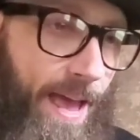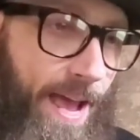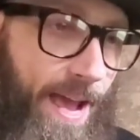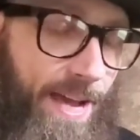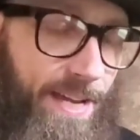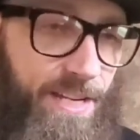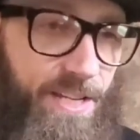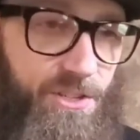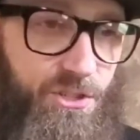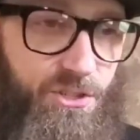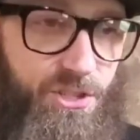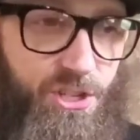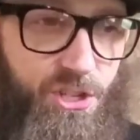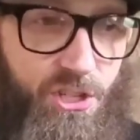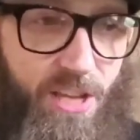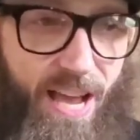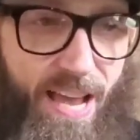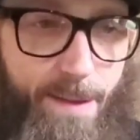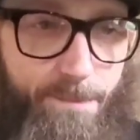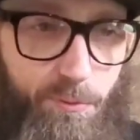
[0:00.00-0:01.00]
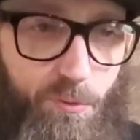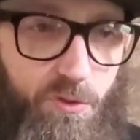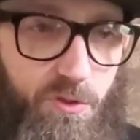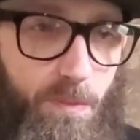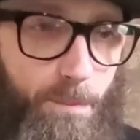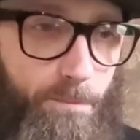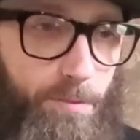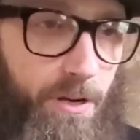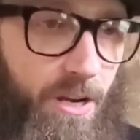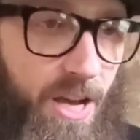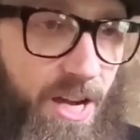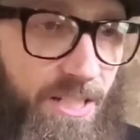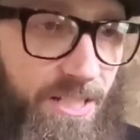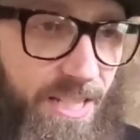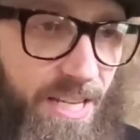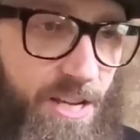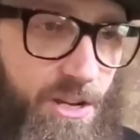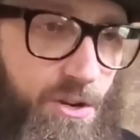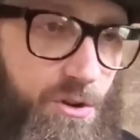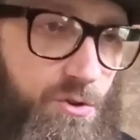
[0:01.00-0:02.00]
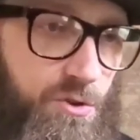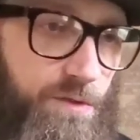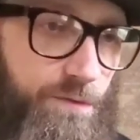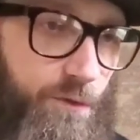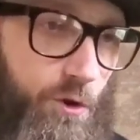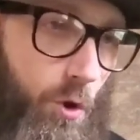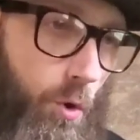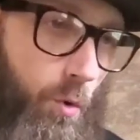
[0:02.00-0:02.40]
"And his disciples plucked ears of